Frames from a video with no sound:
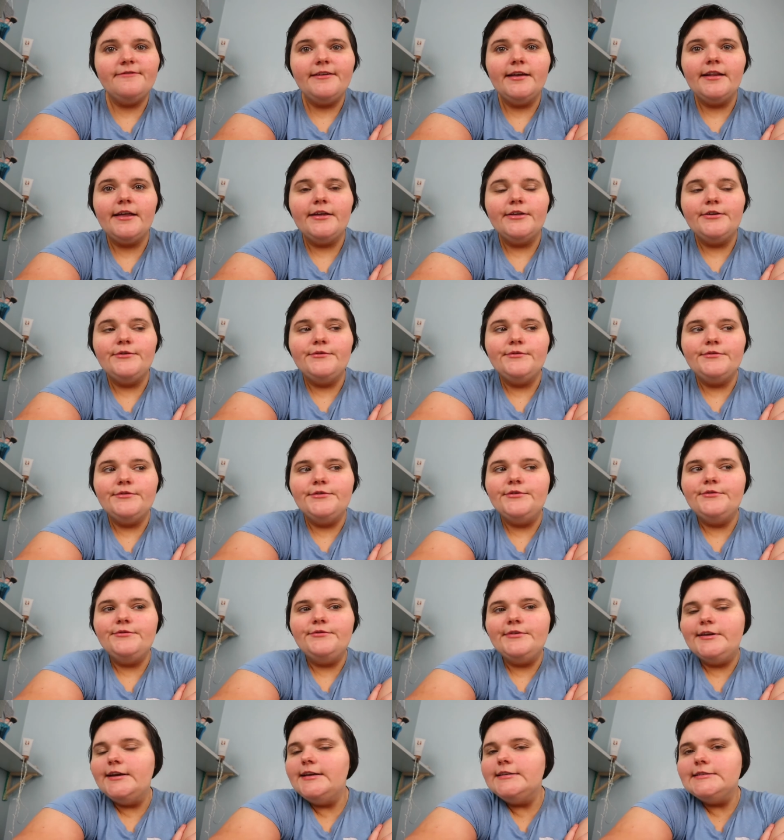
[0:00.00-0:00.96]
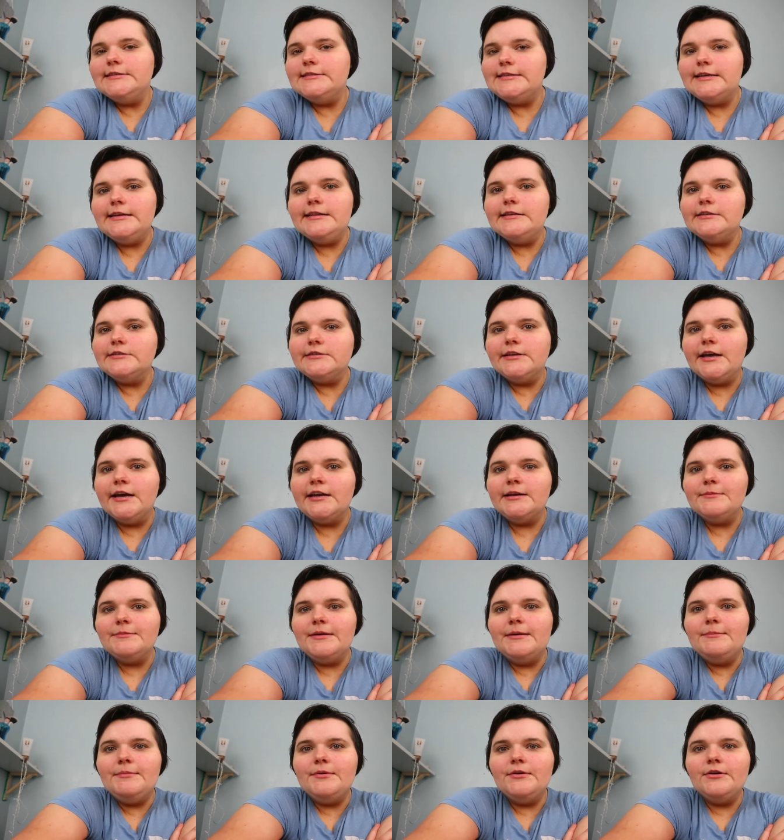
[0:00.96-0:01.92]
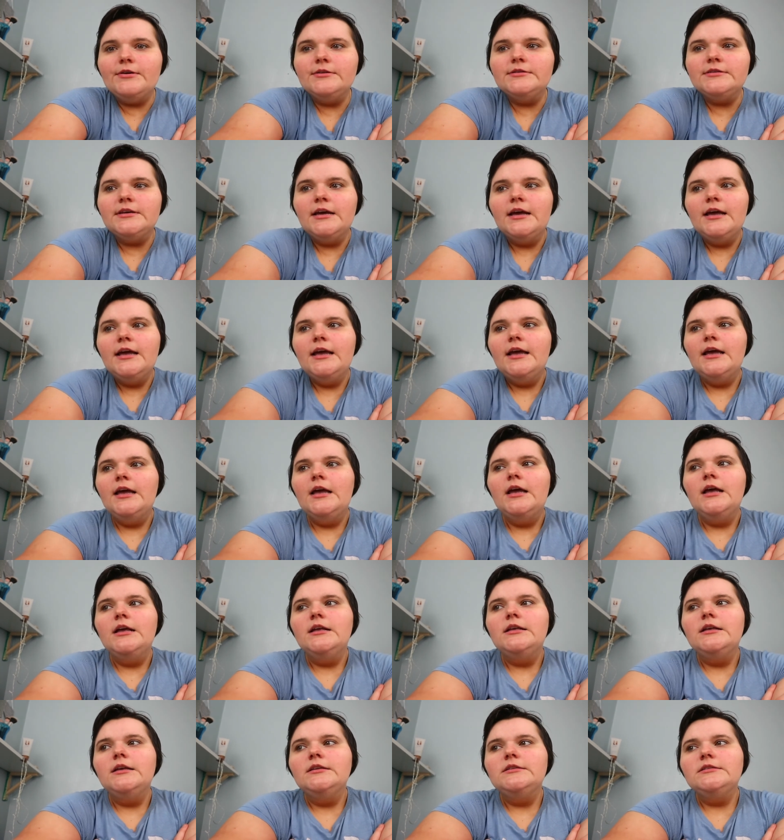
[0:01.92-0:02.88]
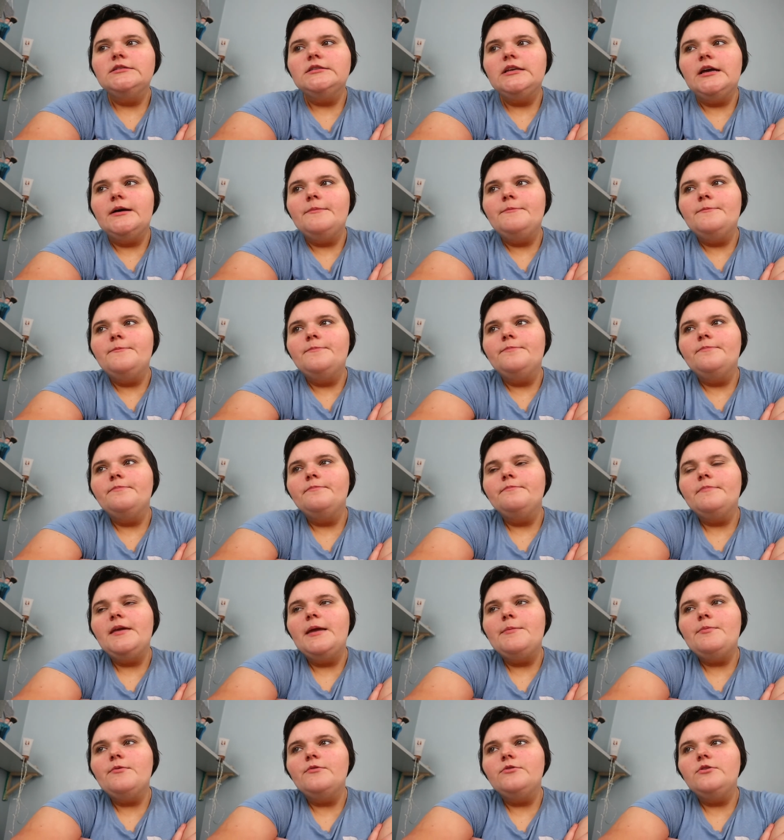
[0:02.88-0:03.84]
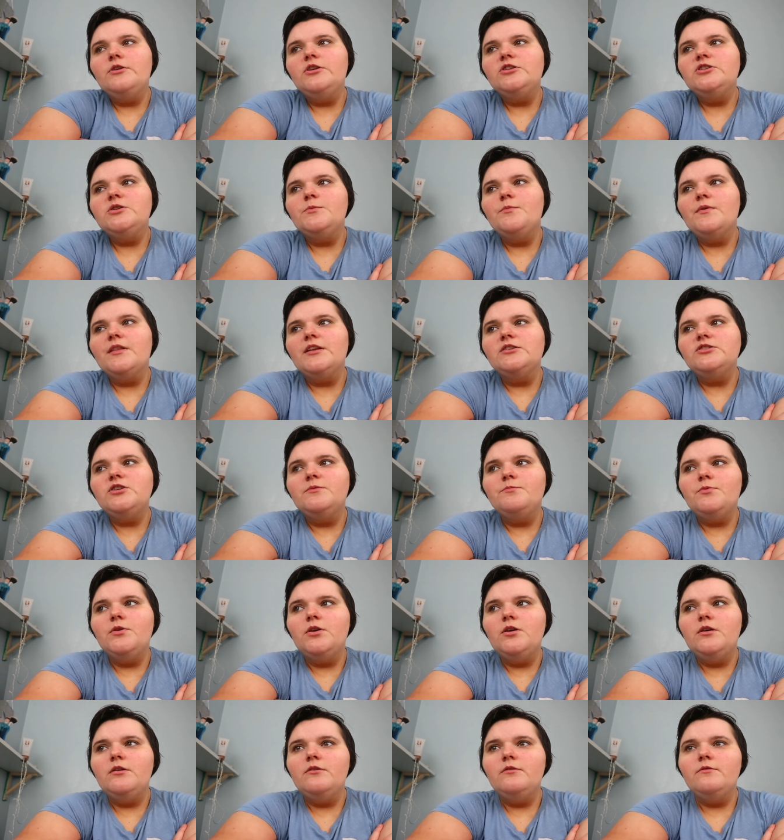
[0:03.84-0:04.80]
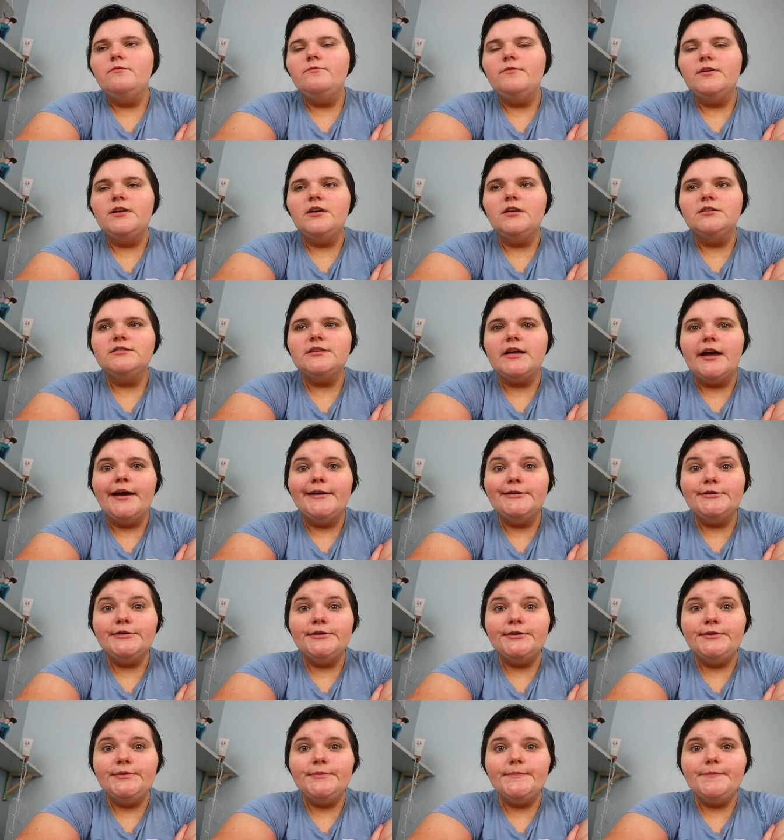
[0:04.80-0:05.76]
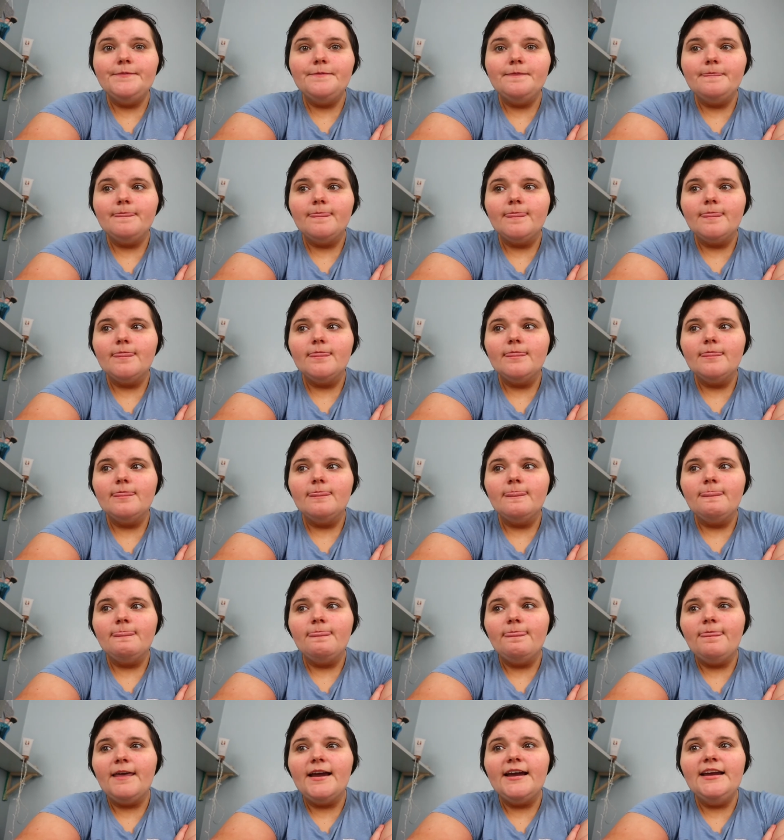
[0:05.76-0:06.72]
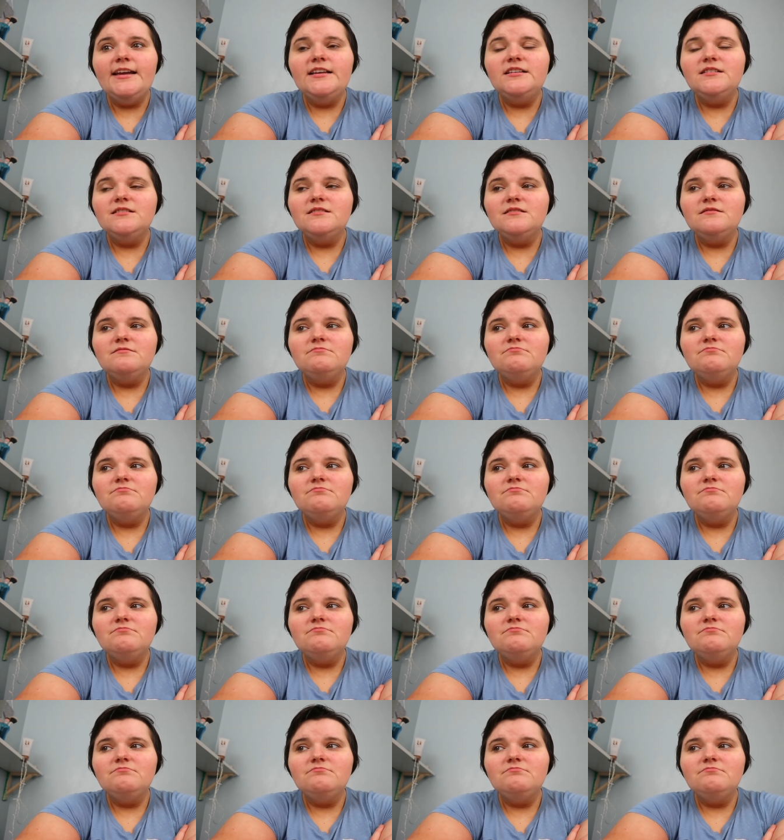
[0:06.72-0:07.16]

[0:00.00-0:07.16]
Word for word: feel like you, you need to see the side of me, because some people on YouTube, when they do beauty videos that I do, they,